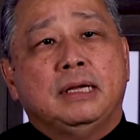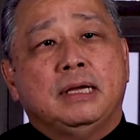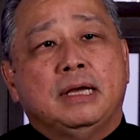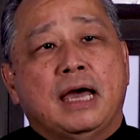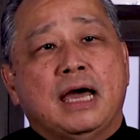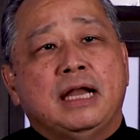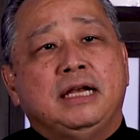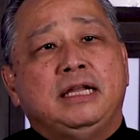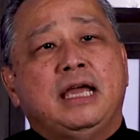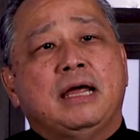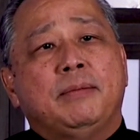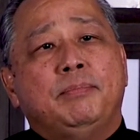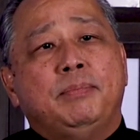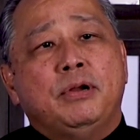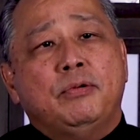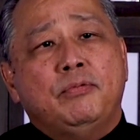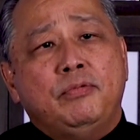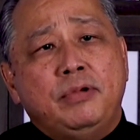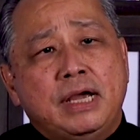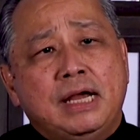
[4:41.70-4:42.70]
and can
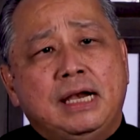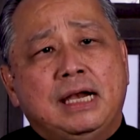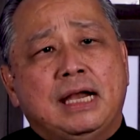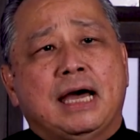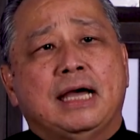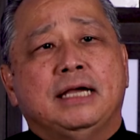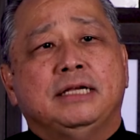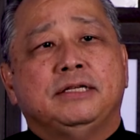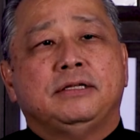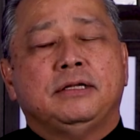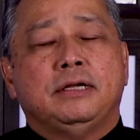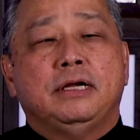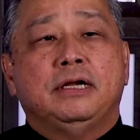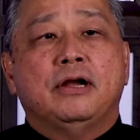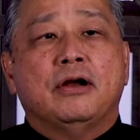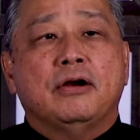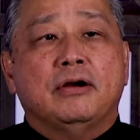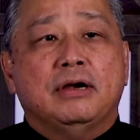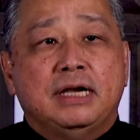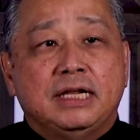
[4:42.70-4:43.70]
be realized in
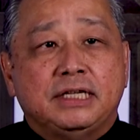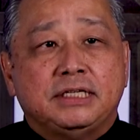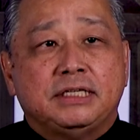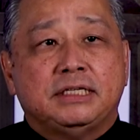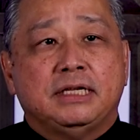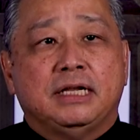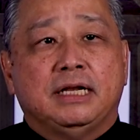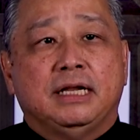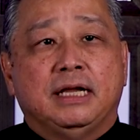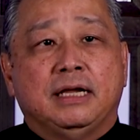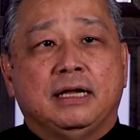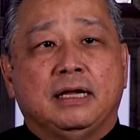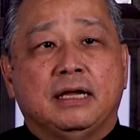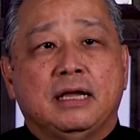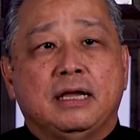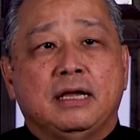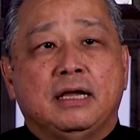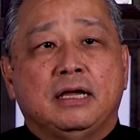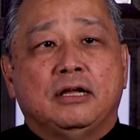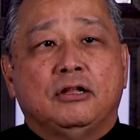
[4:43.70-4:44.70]
our listening
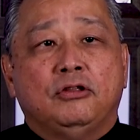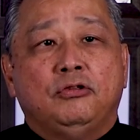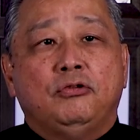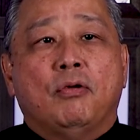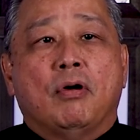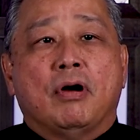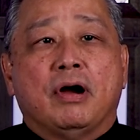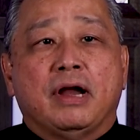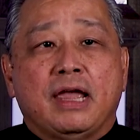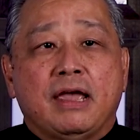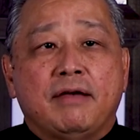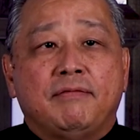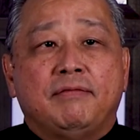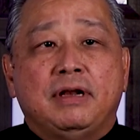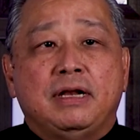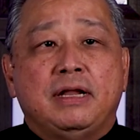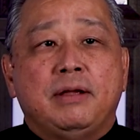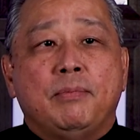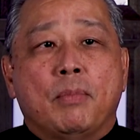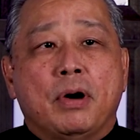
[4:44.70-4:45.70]
to our
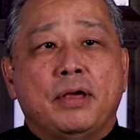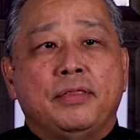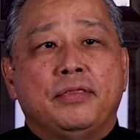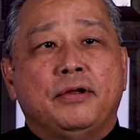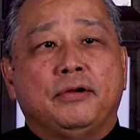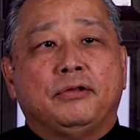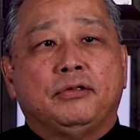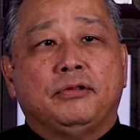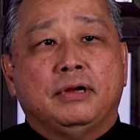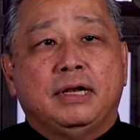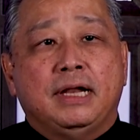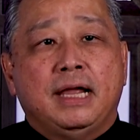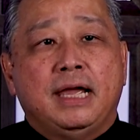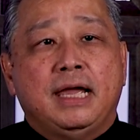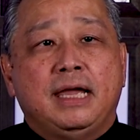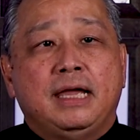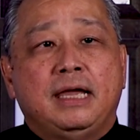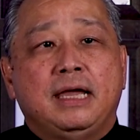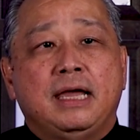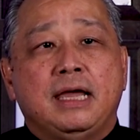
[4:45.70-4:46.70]
Heavenly Mother
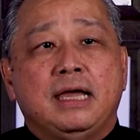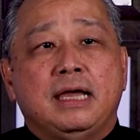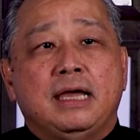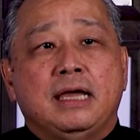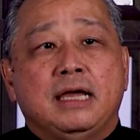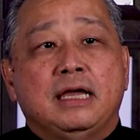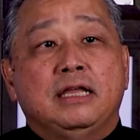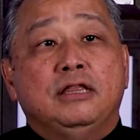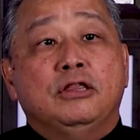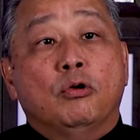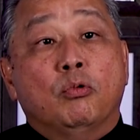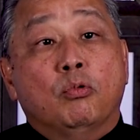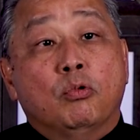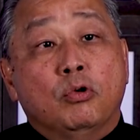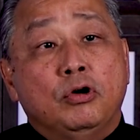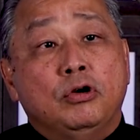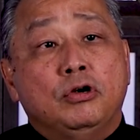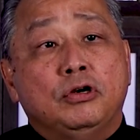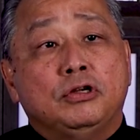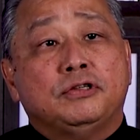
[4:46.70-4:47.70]
today in the
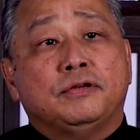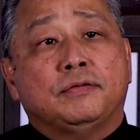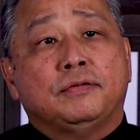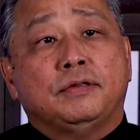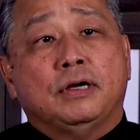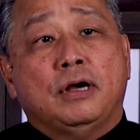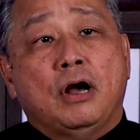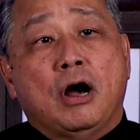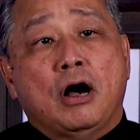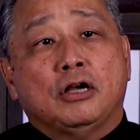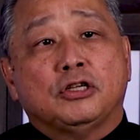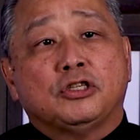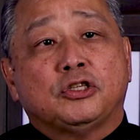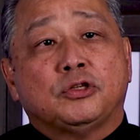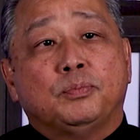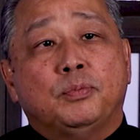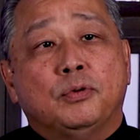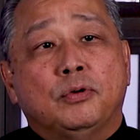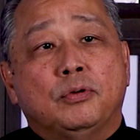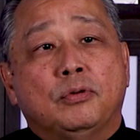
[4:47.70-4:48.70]
words of the
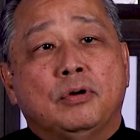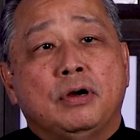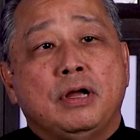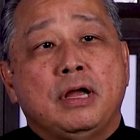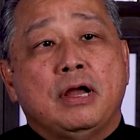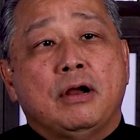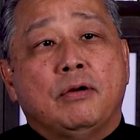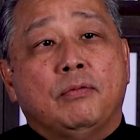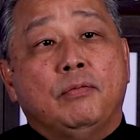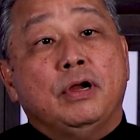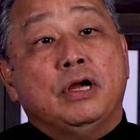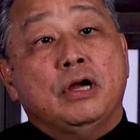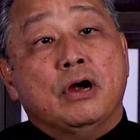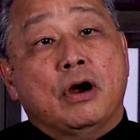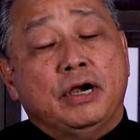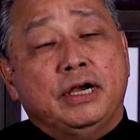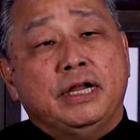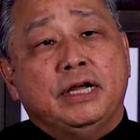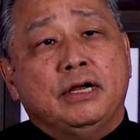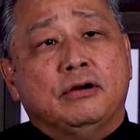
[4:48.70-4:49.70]
gospel
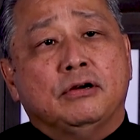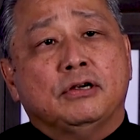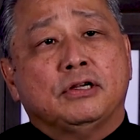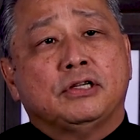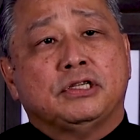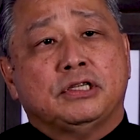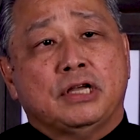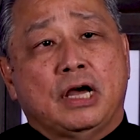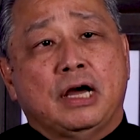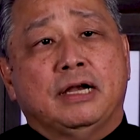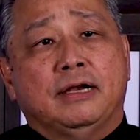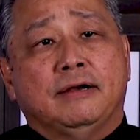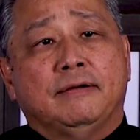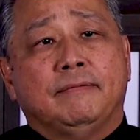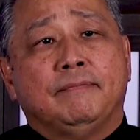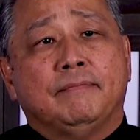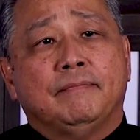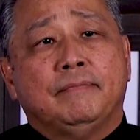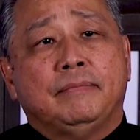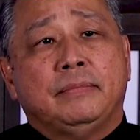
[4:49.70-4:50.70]
regarding her son,
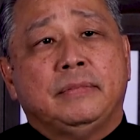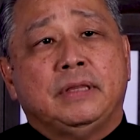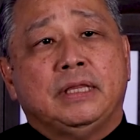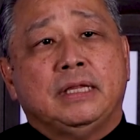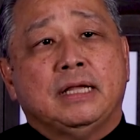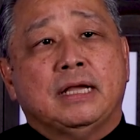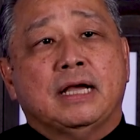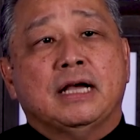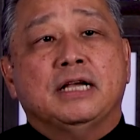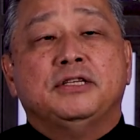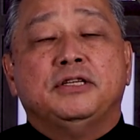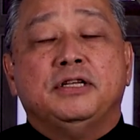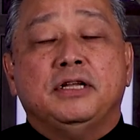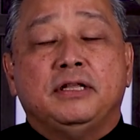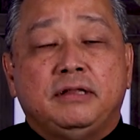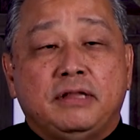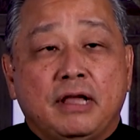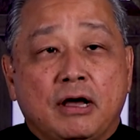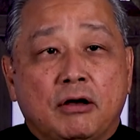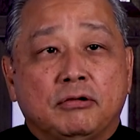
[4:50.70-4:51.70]
as she
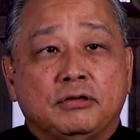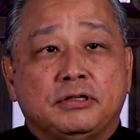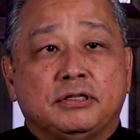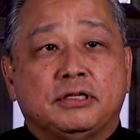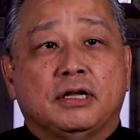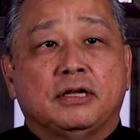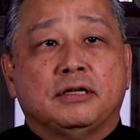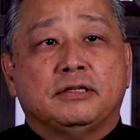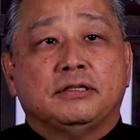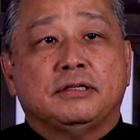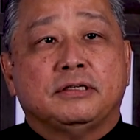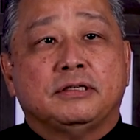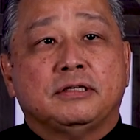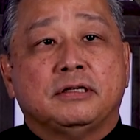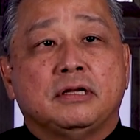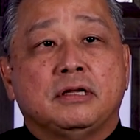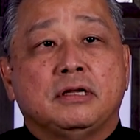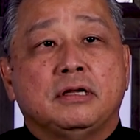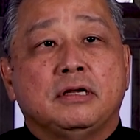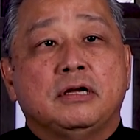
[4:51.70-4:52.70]
tells us,
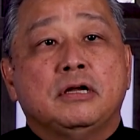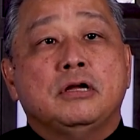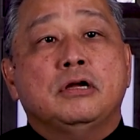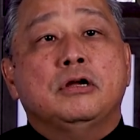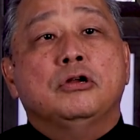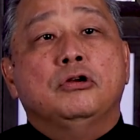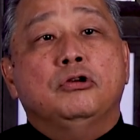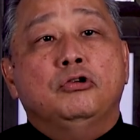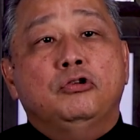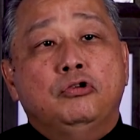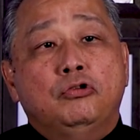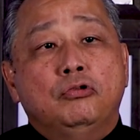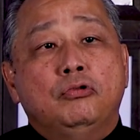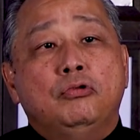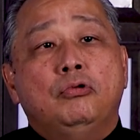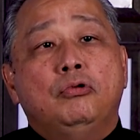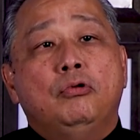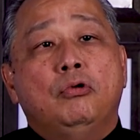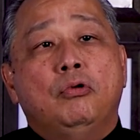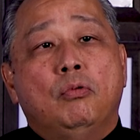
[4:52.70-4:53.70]

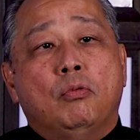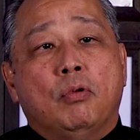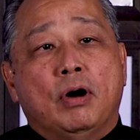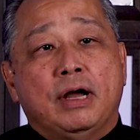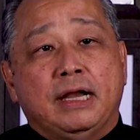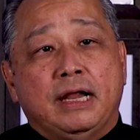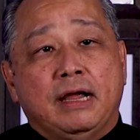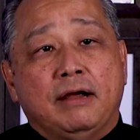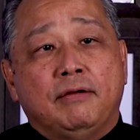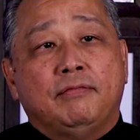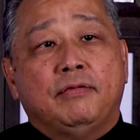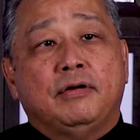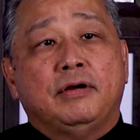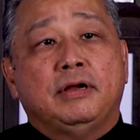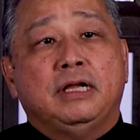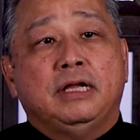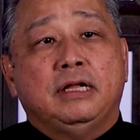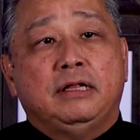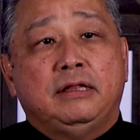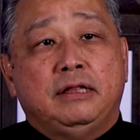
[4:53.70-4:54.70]
Do whatever
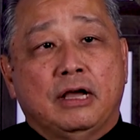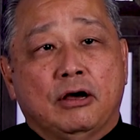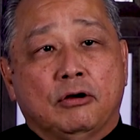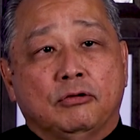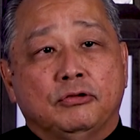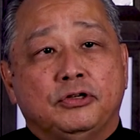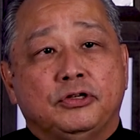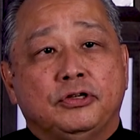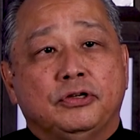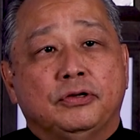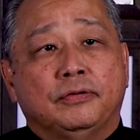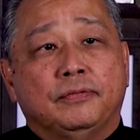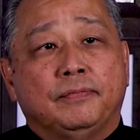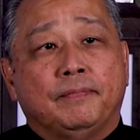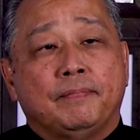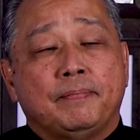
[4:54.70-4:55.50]
he tells you.